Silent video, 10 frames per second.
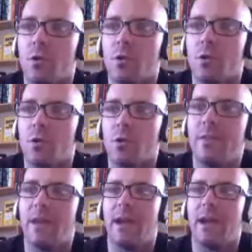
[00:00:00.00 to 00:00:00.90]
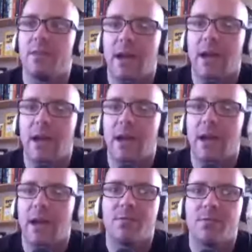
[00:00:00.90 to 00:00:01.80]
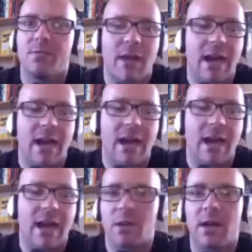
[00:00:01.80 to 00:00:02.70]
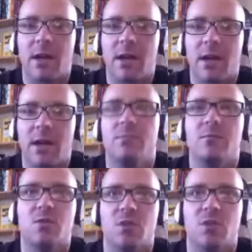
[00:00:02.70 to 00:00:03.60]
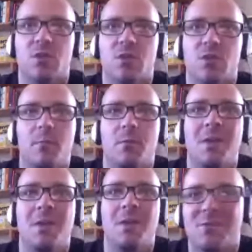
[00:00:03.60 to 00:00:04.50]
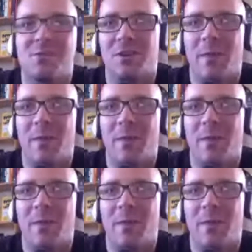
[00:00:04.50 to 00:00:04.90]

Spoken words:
reason that I have come back to him and I'm so passionate about